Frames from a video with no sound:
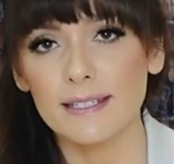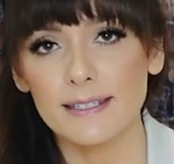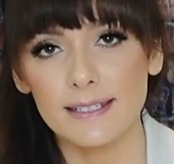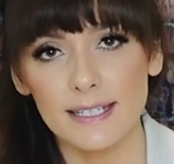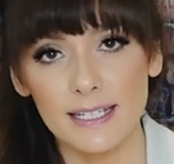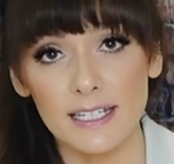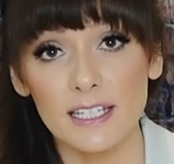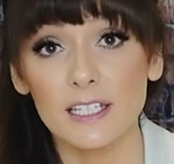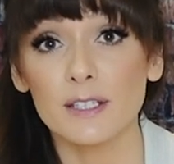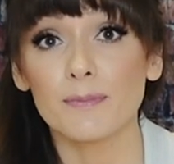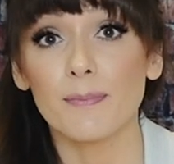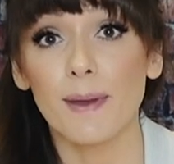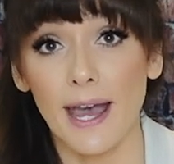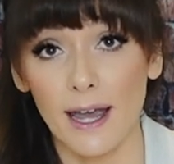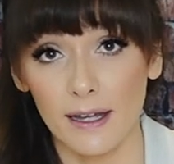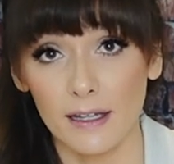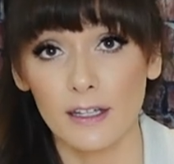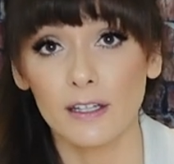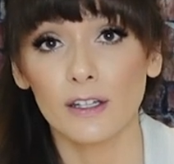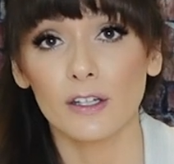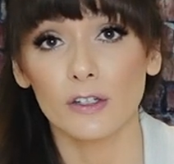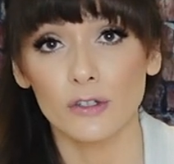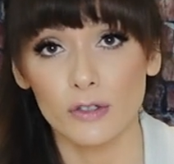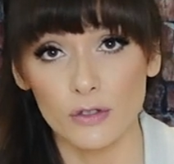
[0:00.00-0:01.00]
to seize
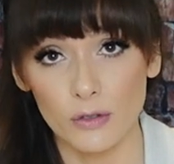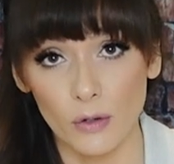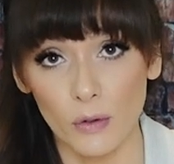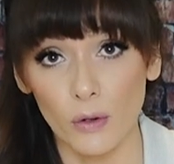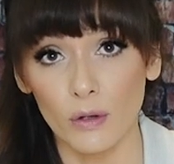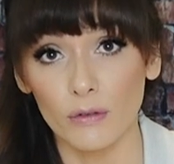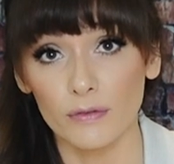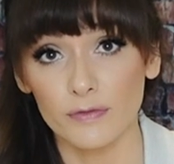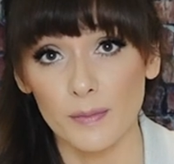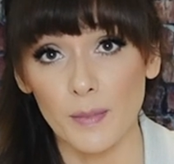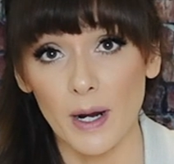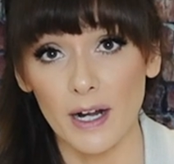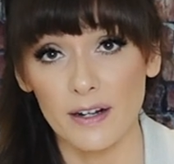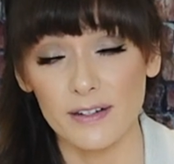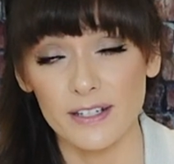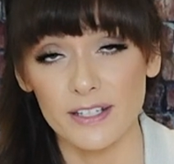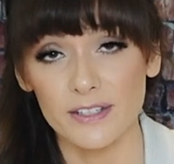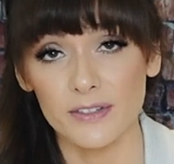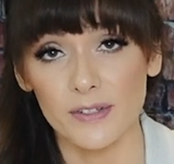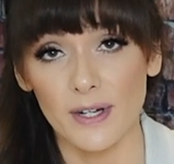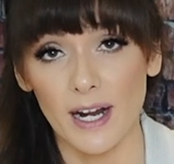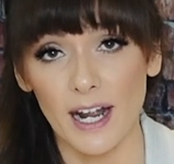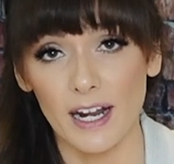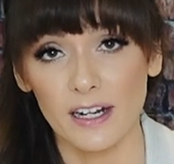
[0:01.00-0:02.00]
back control from our
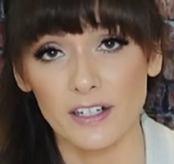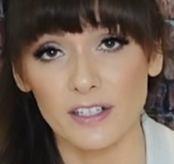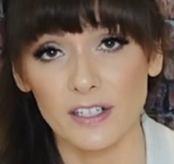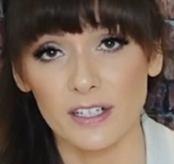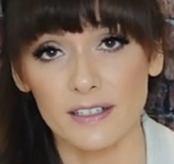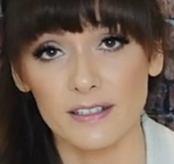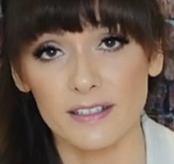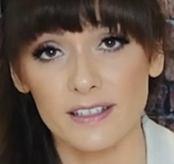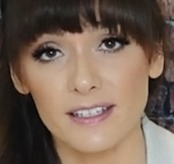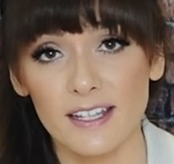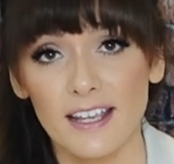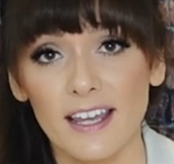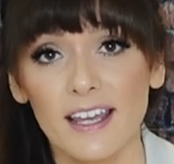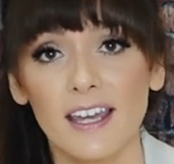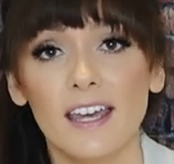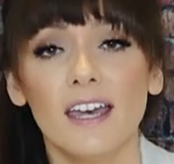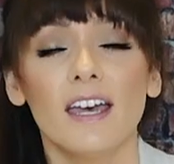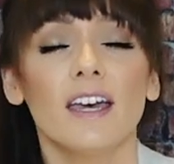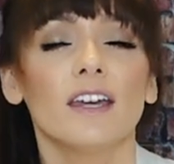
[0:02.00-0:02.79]
distractions.